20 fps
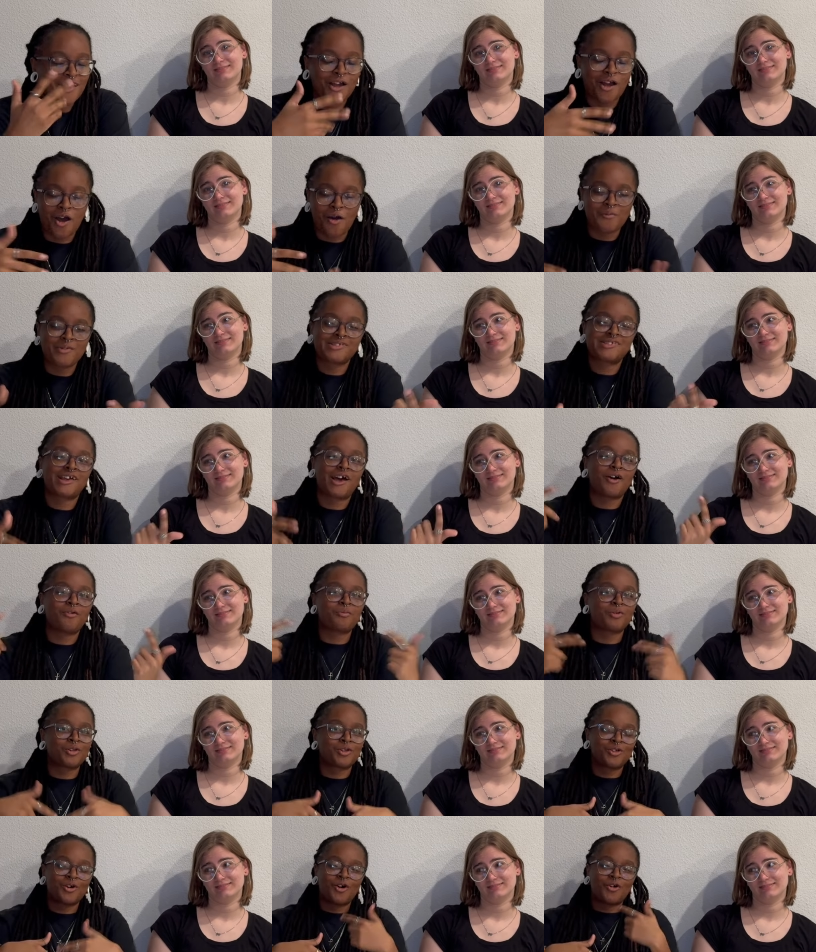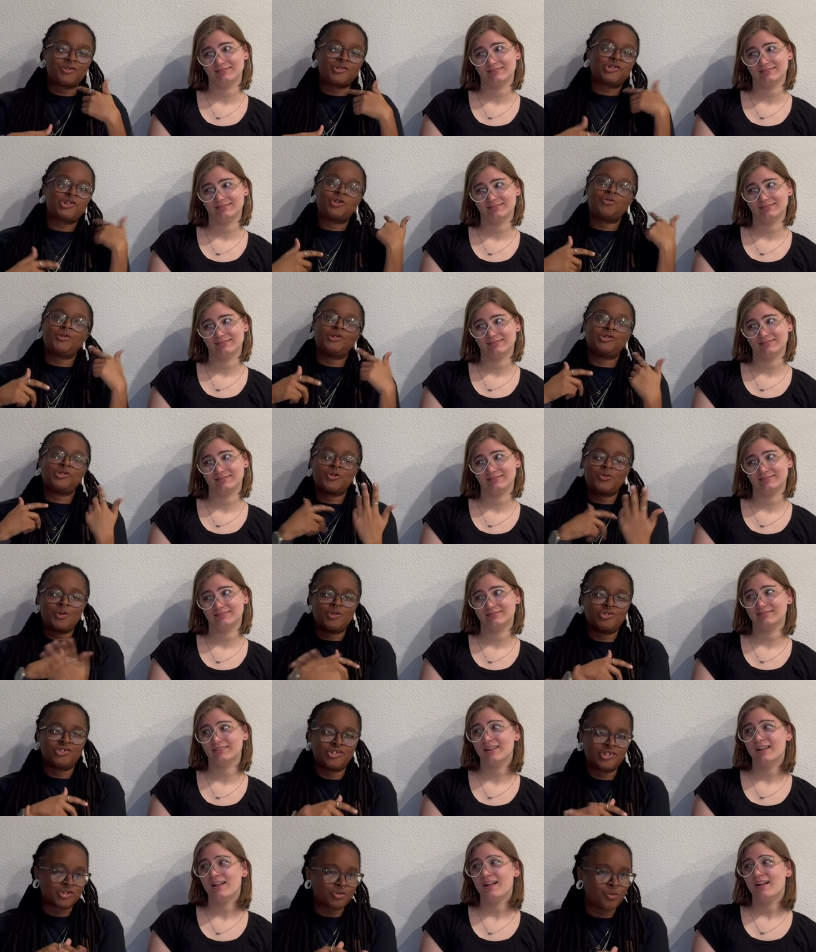Speaker 1: Comment down below. Should we do Woojin
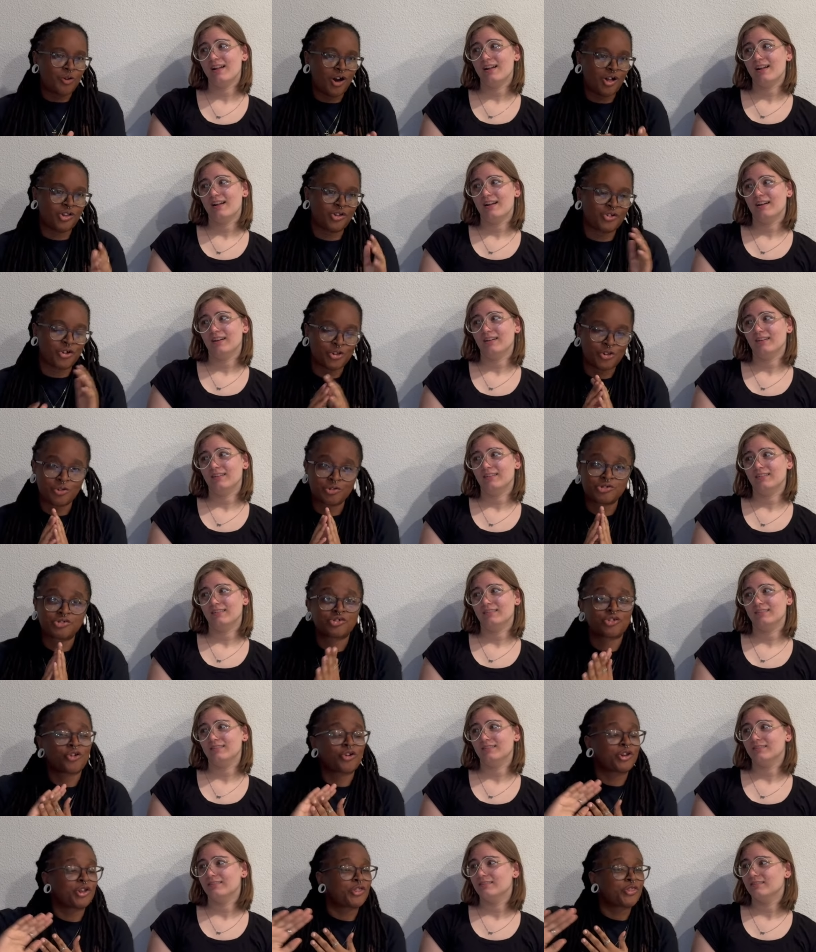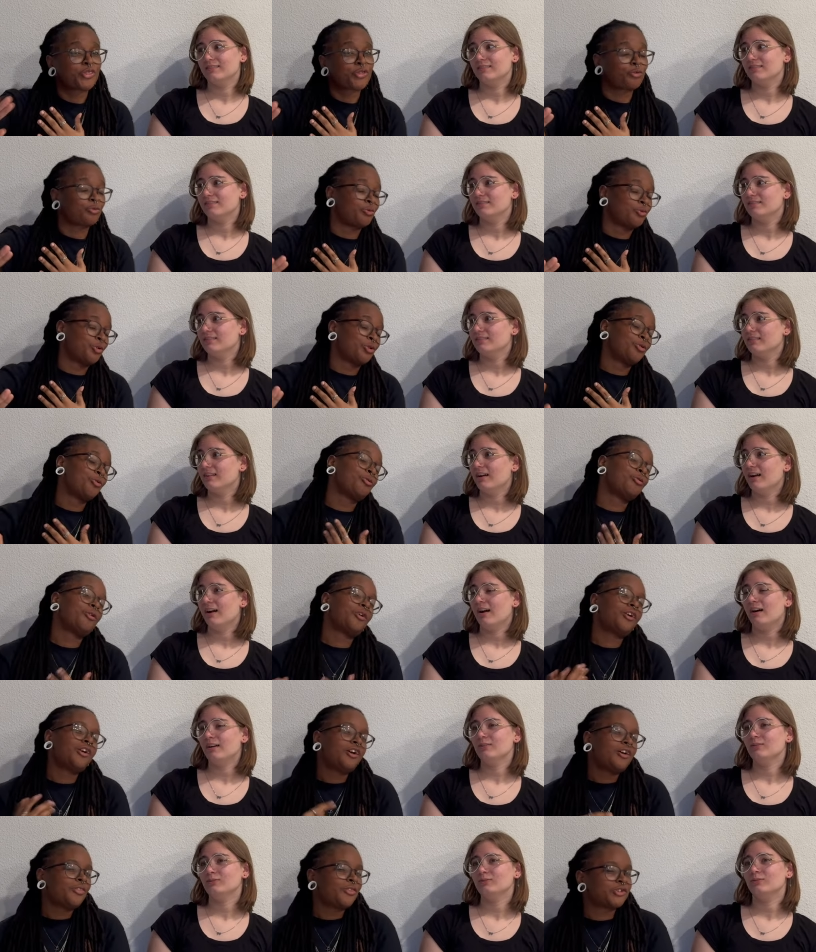as well on our little journey through
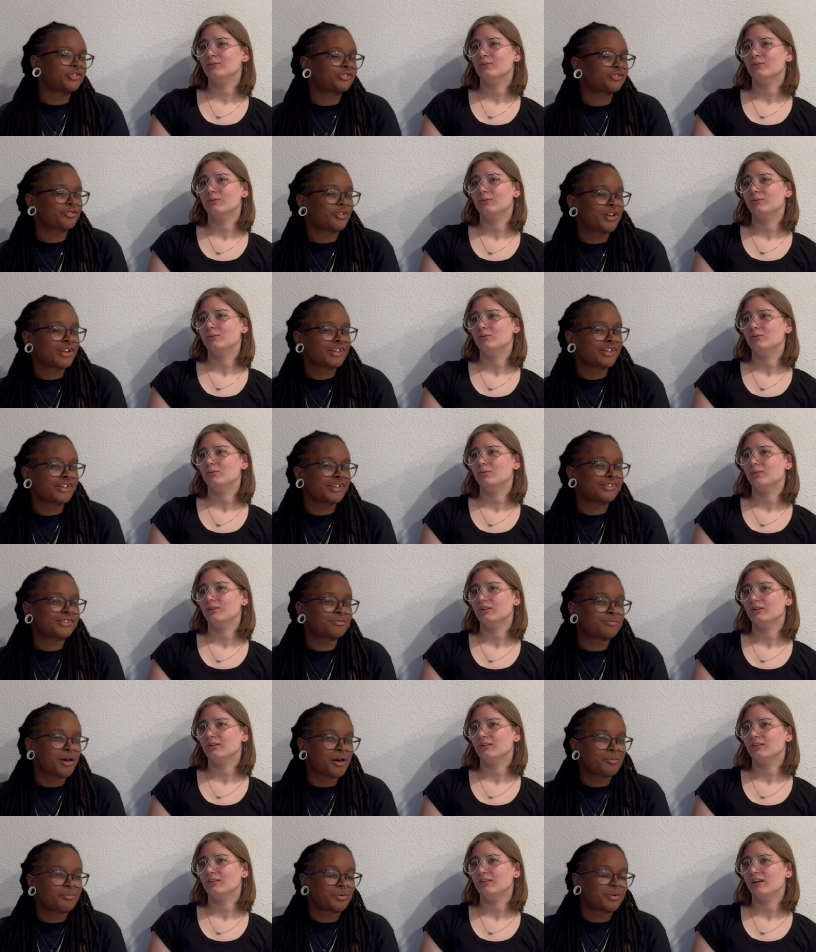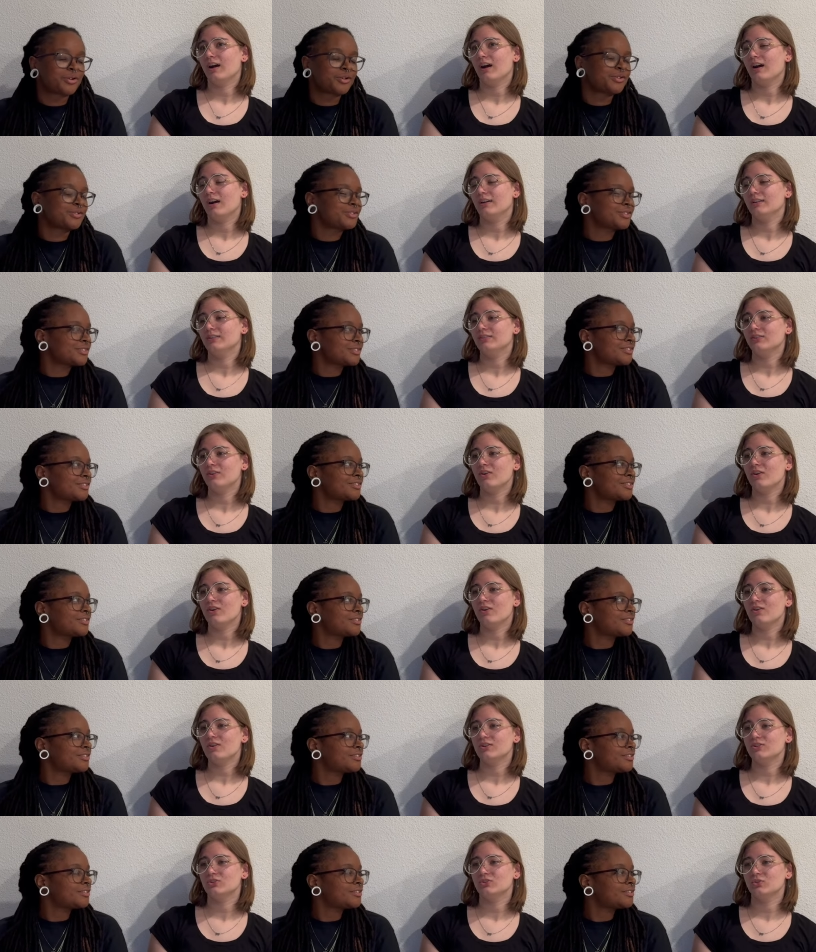the know. Stray Kids members? I
Speaker 2: saw
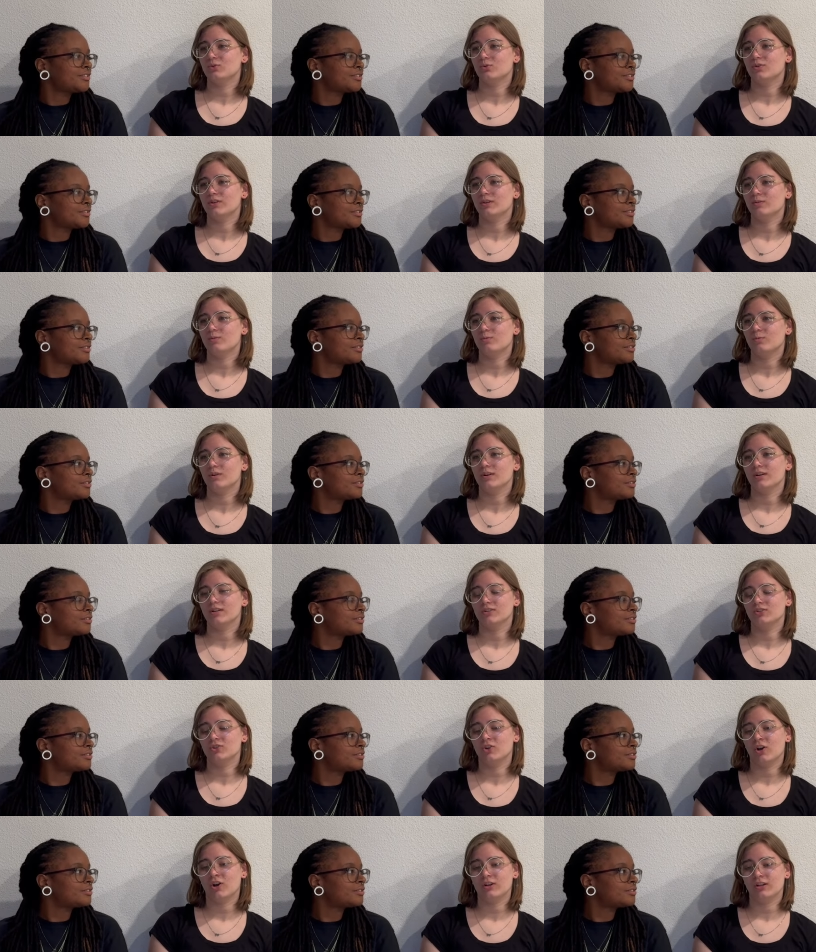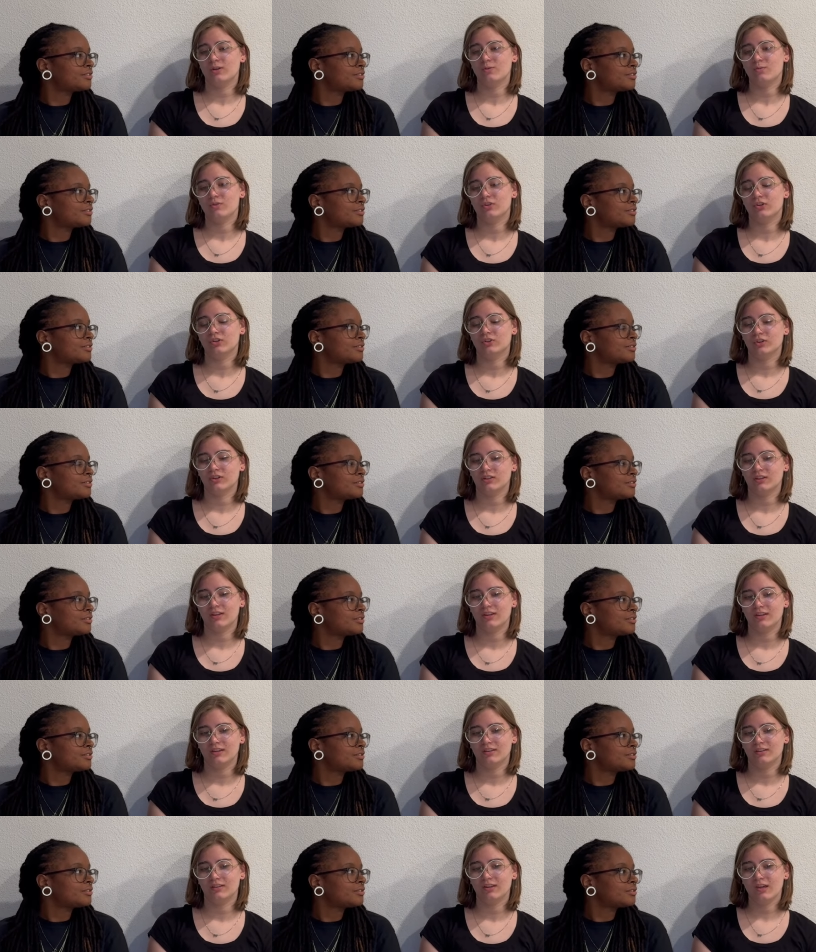a short where Chani was
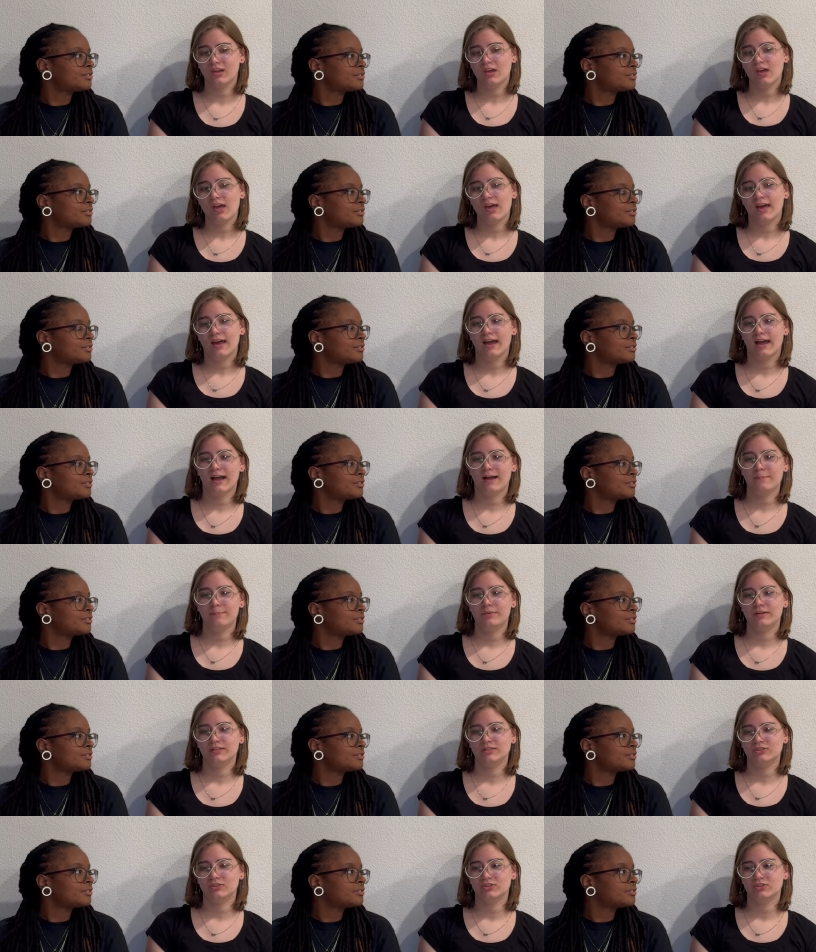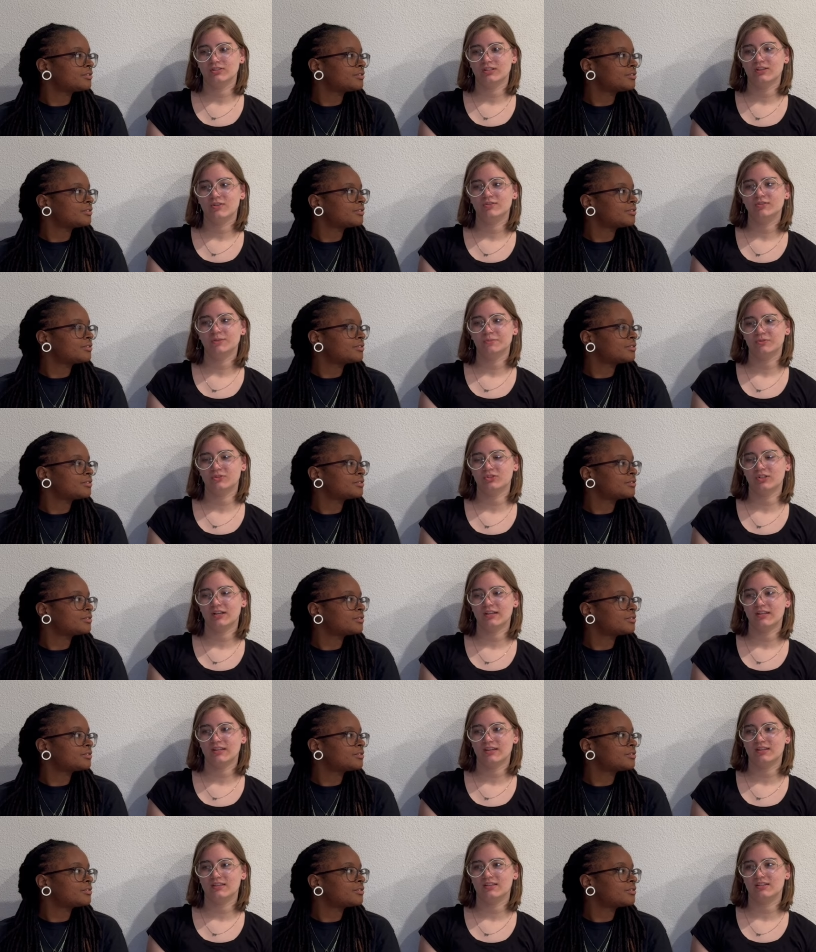looking at pictures. He looked up Stray
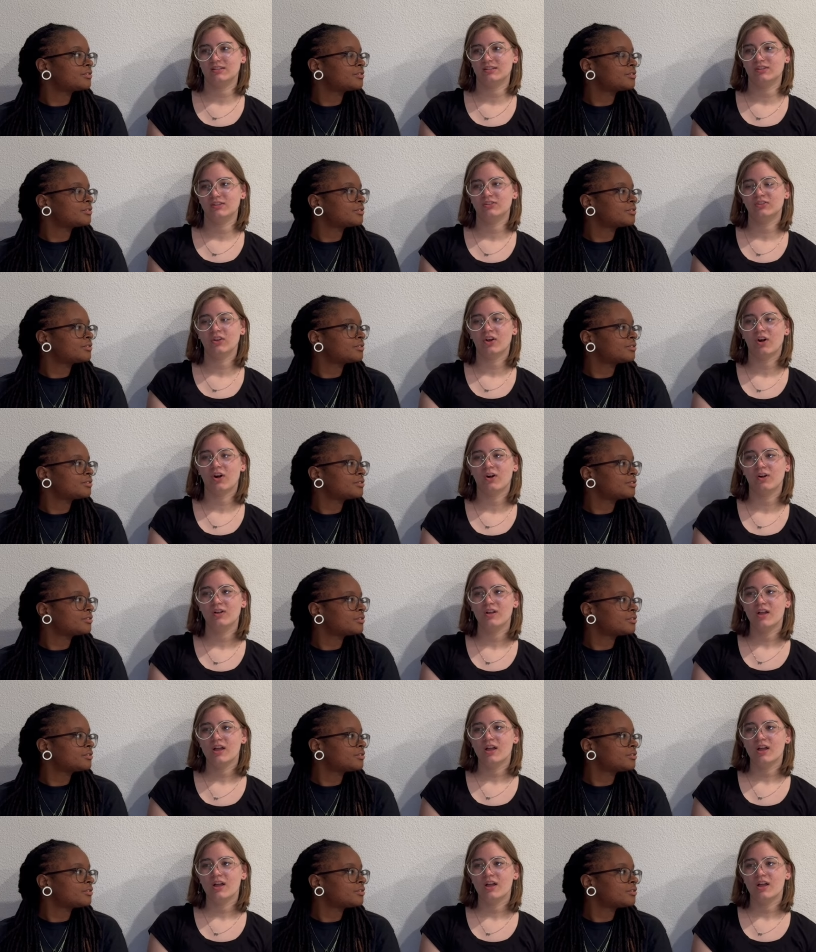Kids and he saw